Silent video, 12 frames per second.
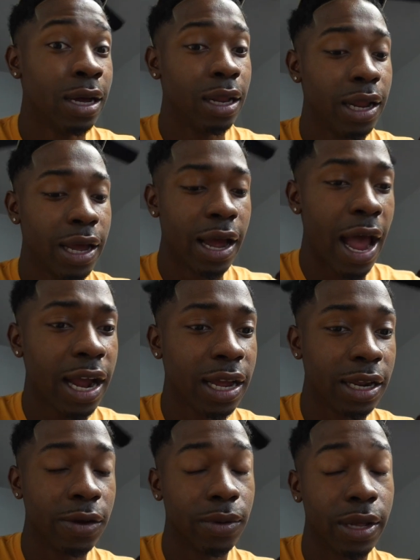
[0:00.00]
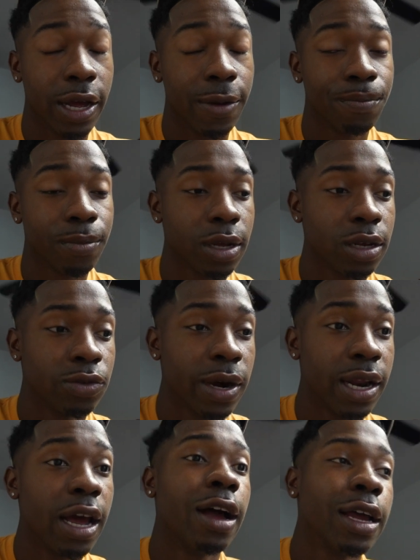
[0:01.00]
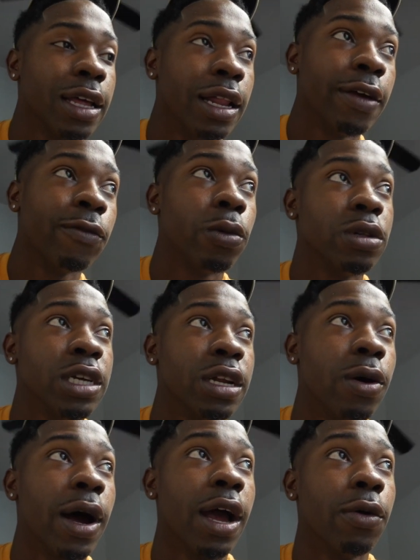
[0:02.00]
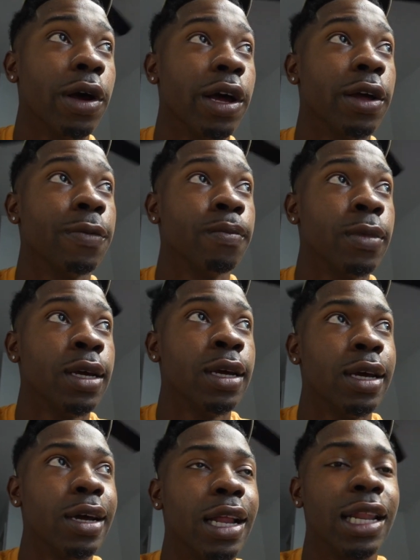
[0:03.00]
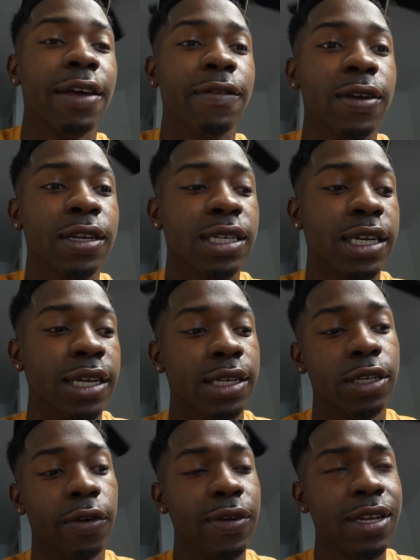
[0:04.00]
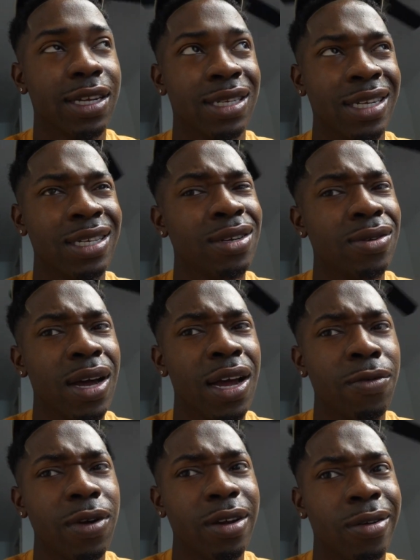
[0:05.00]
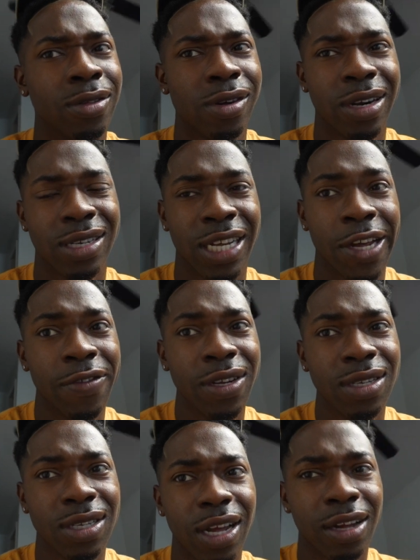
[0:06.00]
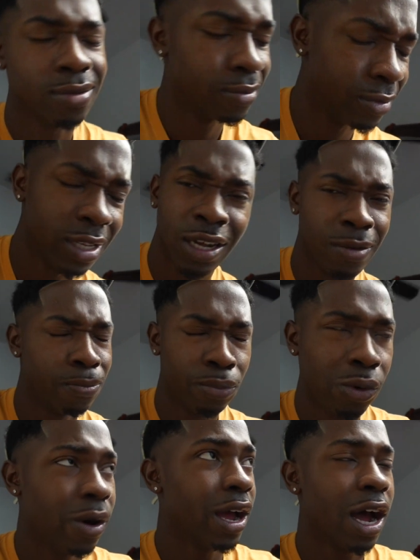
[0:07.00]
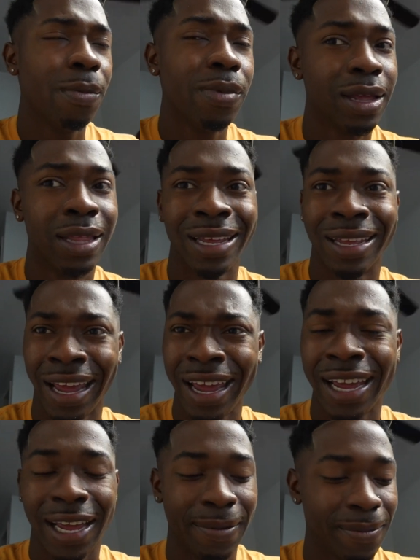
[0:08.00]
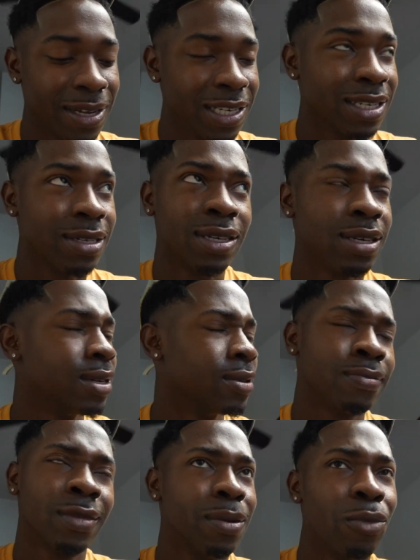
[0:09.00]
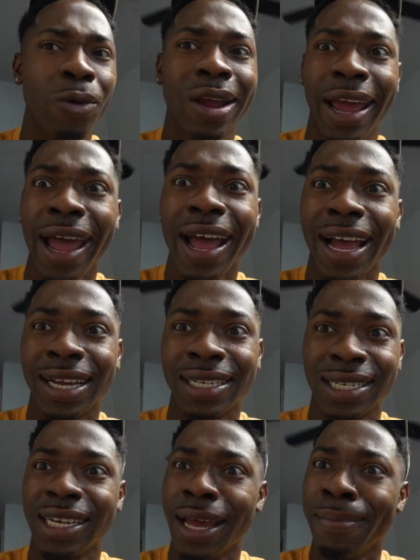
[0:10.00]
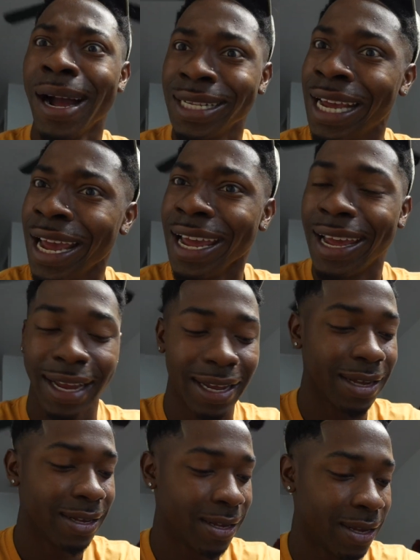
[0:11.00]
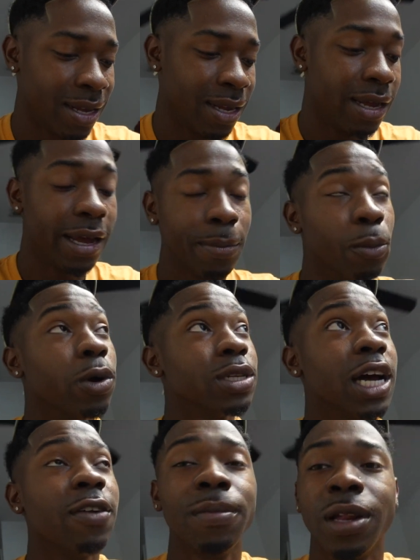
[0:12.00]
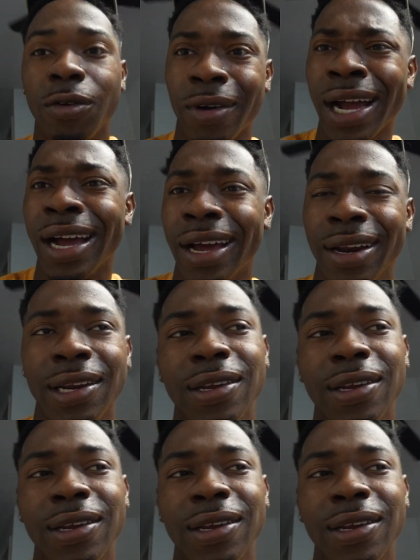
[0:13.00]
Like, I could deal with that because right now I get like 14 on highway, 11 in the city. So if I get 16 on highway on 37s, boy, I'll be in the game because more gas in my tank and more time for me to ride.